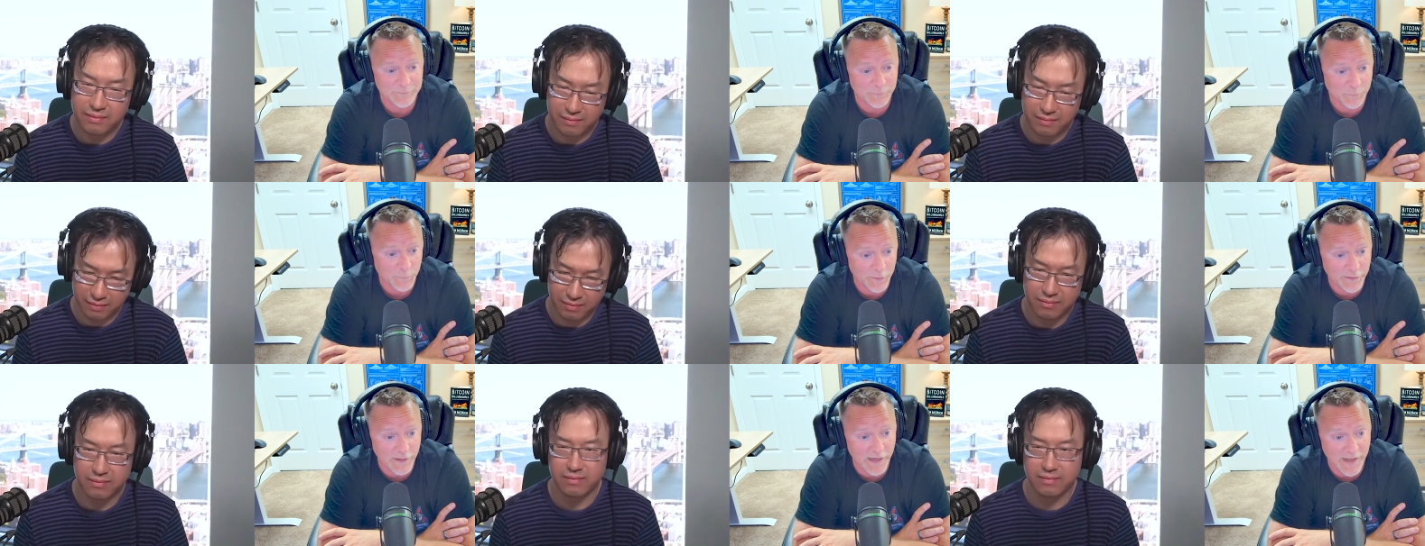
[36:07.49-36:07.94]

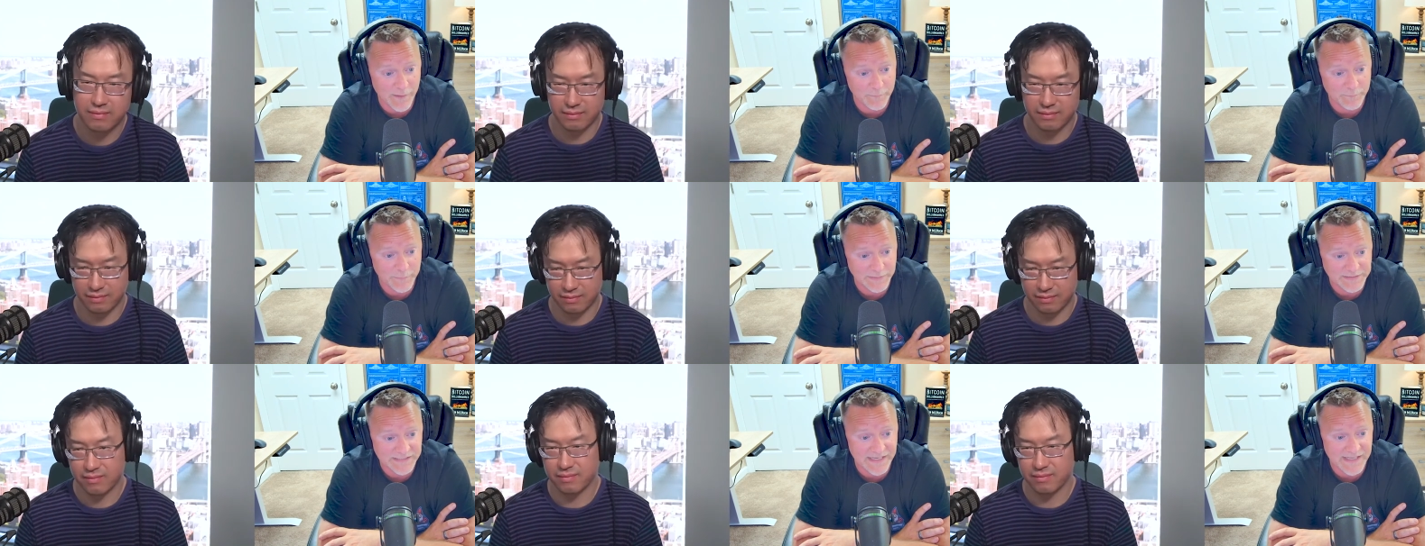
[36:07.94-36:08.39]
Speaker 1: We're the
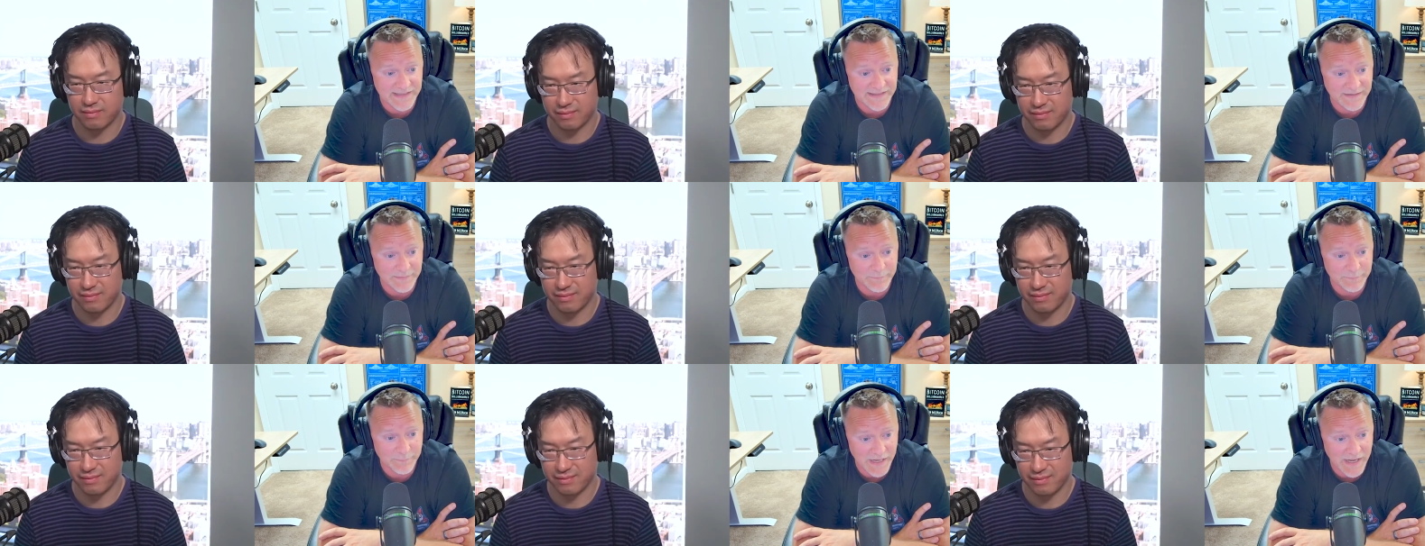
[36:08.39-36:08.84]
behind the,
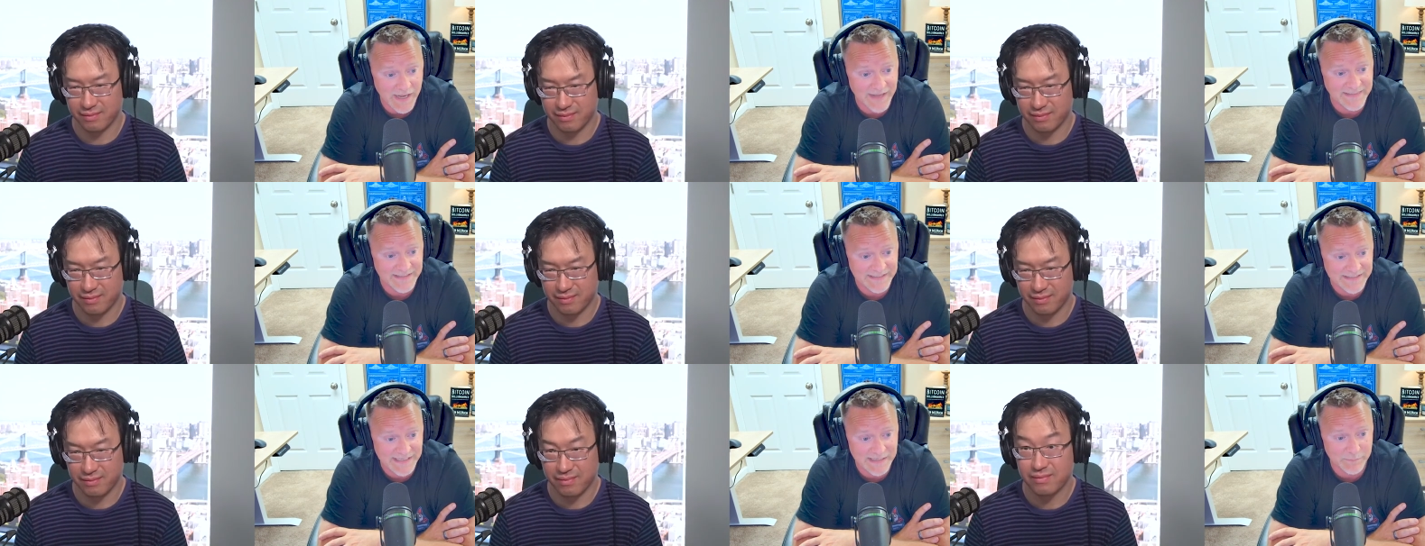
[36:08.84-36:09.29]
behind
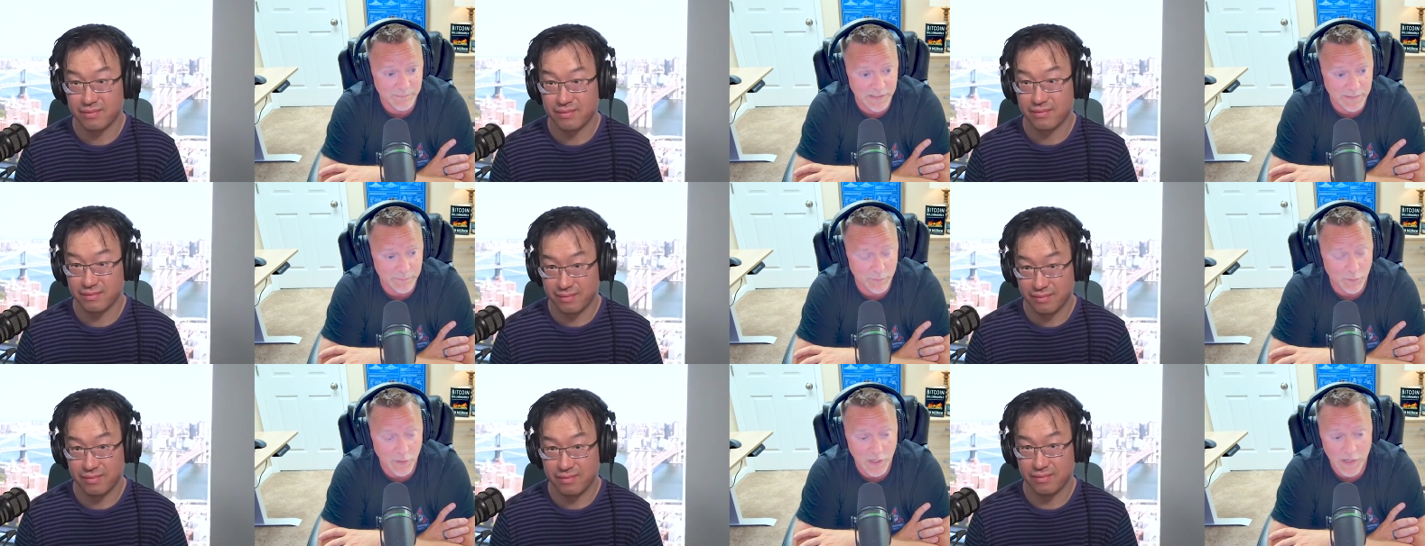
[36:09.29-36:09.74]
the scene
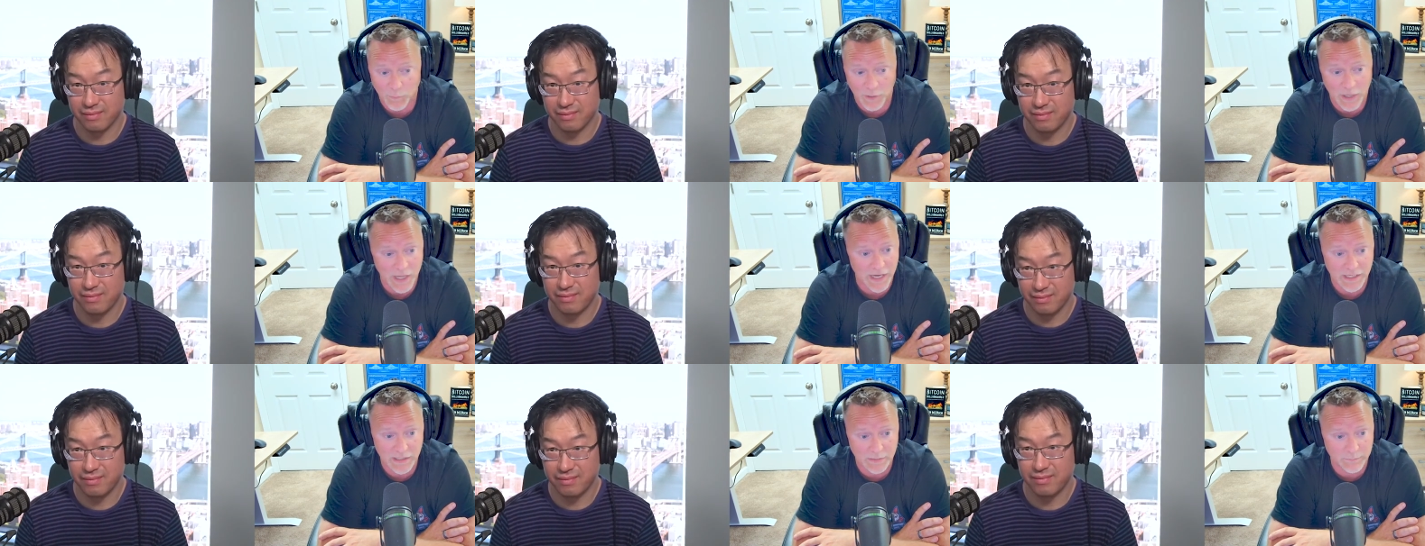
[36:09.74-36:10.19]
people, mm-hmm. and we're
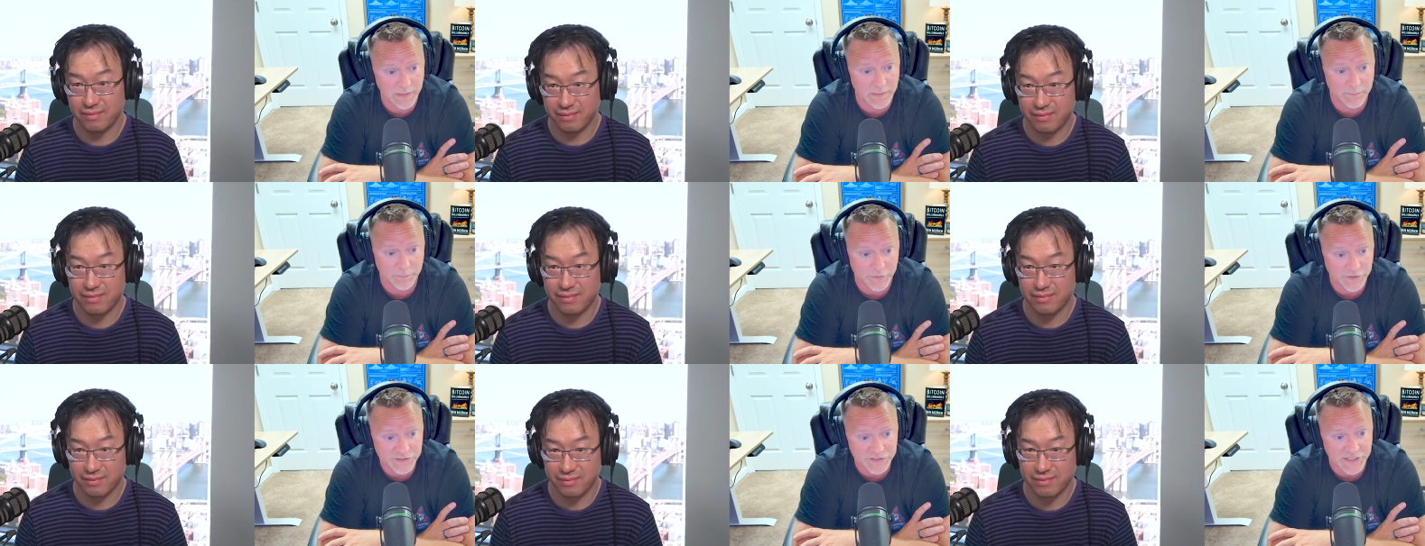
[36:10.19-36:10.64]
not going to mm-hmm. be
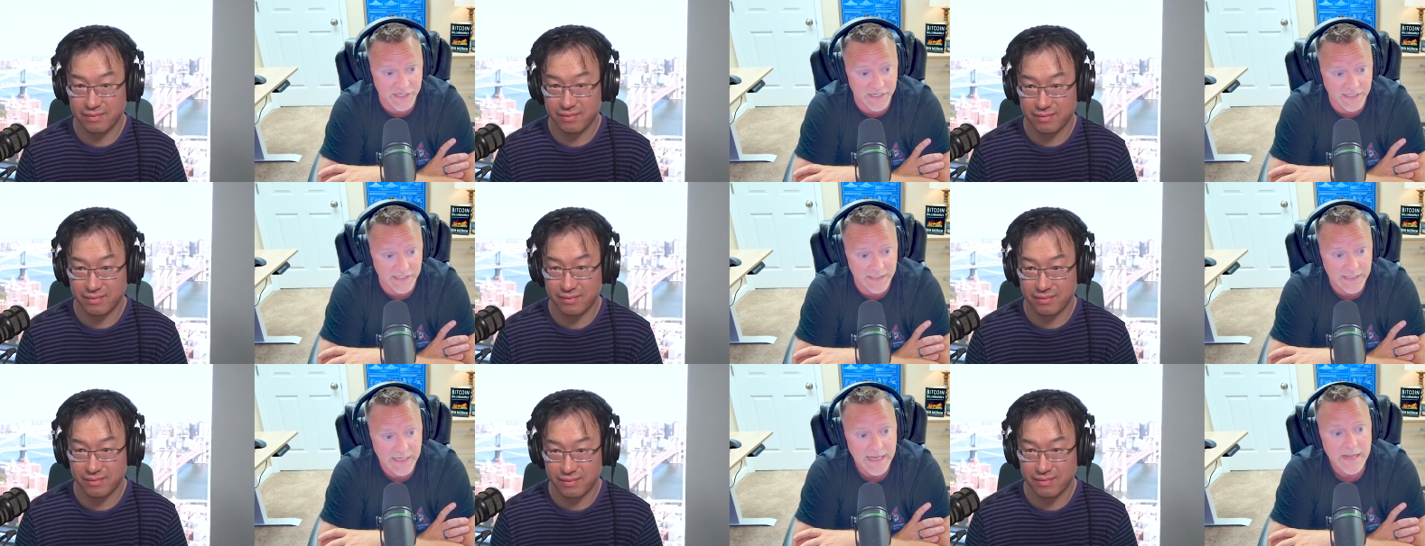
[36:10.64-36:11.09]

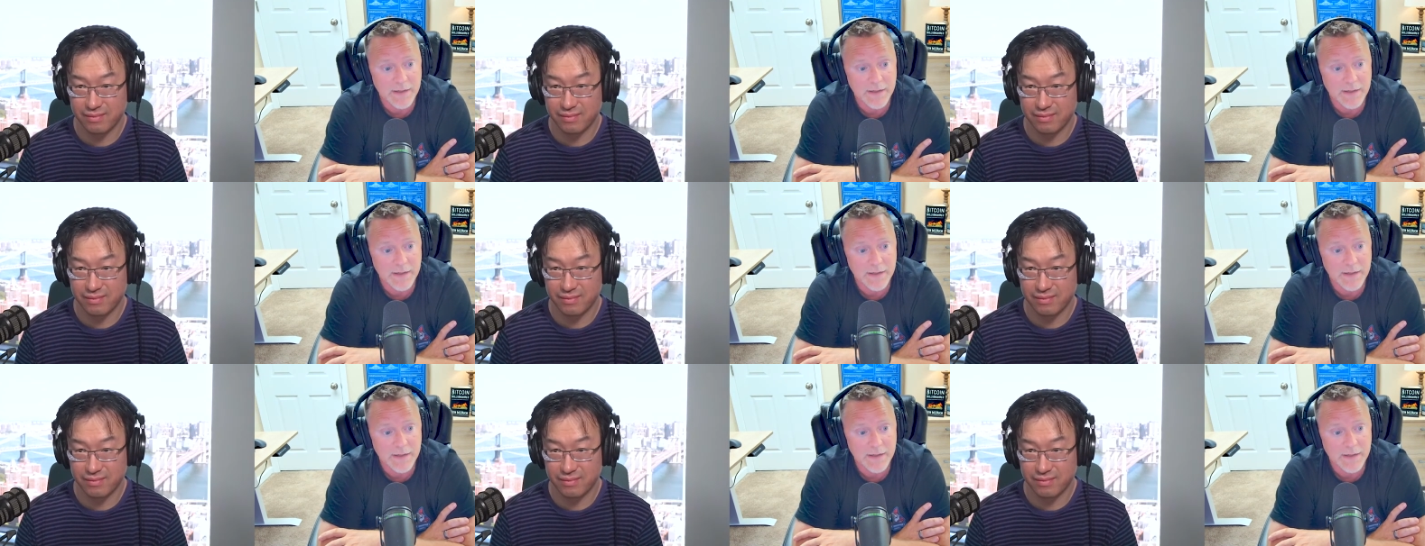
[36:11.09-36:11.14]
appreciated.